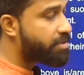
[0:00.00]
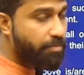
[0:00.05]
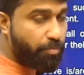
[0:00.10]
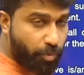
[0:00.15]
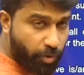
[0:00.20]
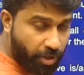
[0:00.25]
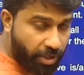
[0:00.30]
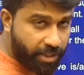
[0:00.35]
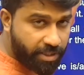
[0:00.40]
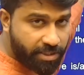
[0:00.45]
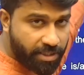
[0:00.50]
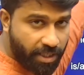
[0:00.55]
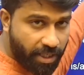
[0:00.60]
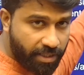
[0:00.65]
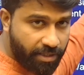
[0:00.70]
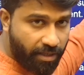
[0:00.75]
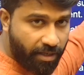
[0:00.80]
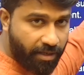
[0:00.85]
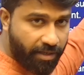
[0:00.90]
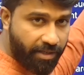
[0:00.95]
Protection
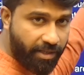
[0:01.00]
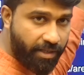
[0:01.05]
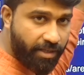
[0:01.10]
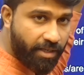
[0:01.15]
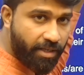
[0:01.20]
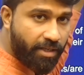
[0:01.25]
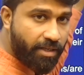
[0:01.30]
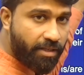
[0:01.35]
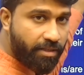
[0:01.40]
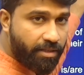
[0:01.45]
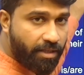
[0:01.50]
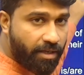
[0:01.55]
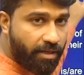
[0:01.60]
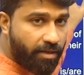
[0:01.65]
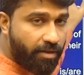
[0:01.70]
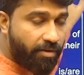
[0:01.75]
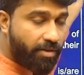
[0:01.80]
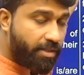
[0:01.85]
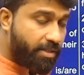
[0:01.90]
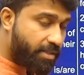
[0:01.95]
Authority,
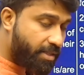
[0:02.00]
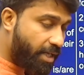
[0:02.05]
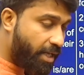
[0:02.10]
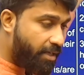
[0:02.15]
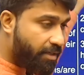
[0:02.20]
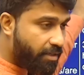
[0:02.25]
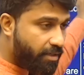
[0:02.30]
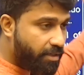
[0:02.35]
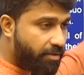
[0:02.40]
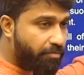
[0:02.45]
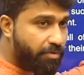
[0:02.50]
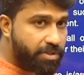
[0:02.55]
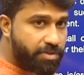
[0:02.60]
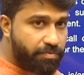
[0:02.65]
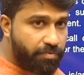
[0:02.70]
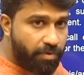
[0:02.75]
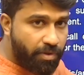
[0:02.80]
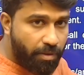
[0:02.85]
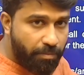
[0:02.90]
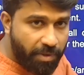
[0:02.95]
the entity was
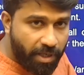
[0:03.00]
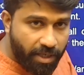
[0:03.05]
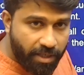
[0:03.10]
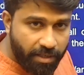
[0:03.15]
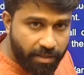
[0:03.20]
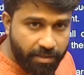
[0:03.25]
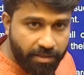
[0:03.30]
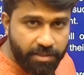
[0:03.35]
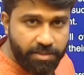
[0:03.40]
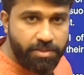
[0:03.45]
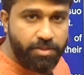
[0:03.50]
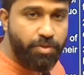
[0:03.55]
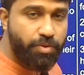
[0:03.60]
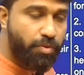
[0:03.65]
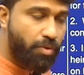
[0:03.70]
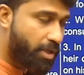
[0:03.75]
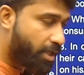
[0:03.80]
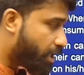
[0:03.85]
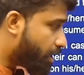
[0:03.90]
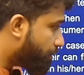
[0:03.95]
formed under this
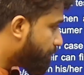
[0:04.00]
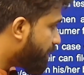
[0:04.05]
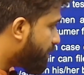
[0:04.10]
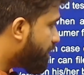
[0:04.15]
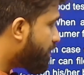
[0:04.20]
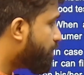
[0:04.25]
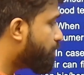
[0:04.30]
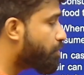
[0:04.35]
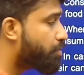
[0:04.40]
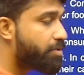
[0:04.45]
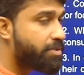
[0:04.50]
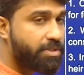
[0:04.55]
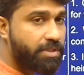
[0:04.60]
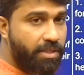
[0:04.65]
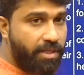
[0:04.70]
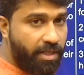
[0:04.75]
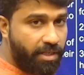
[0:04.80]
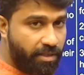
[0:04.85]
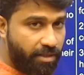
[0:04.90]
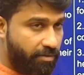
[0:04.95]
newly amended
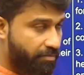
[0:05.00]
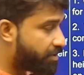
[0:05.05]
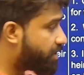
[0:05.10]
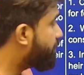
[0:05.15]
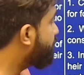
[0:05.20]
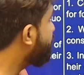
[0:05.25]
2019 one.